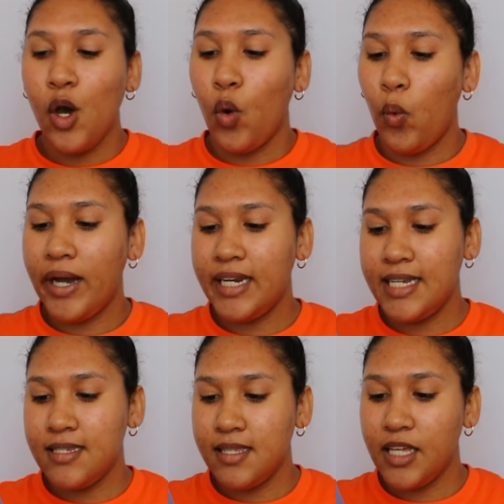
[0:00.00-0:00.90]
One
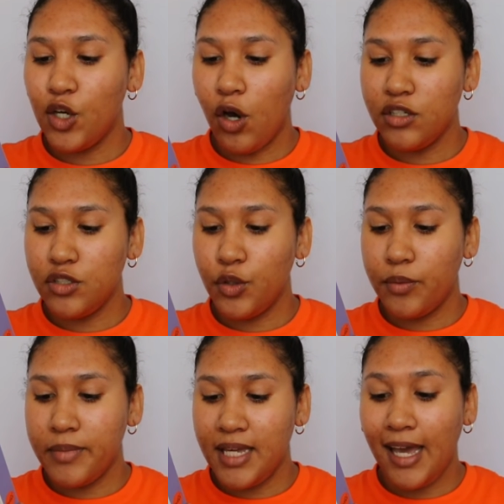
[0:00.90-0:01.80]
is the Contour
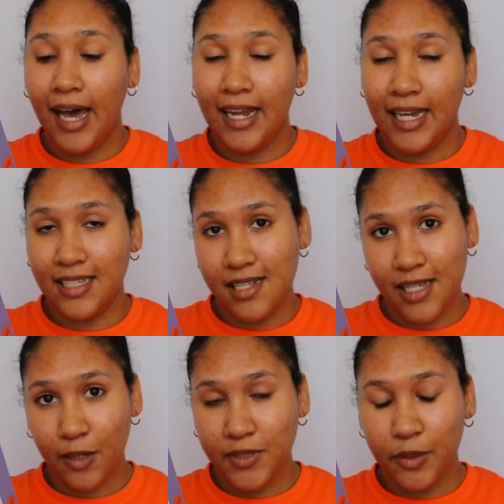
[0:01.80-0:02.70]
Me Highlight and
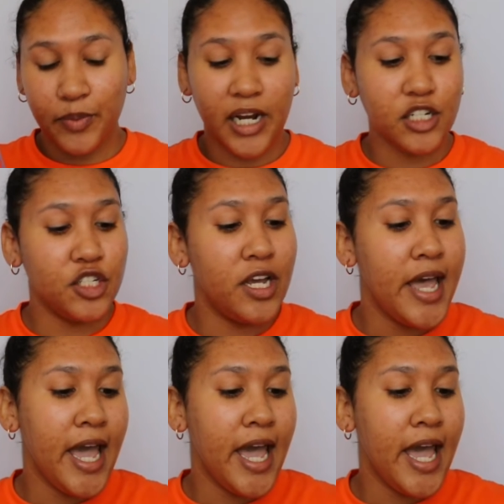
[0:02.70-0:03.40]
Sculpting brush